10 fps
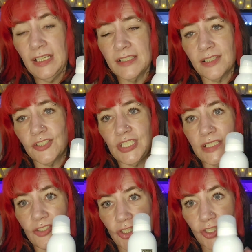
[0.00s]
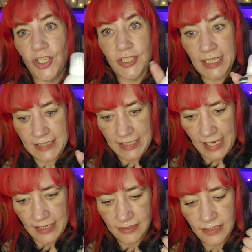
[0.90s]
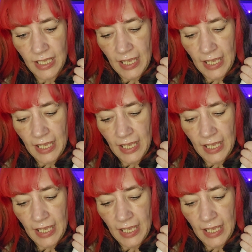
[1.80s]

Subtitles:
So she's just turned 88.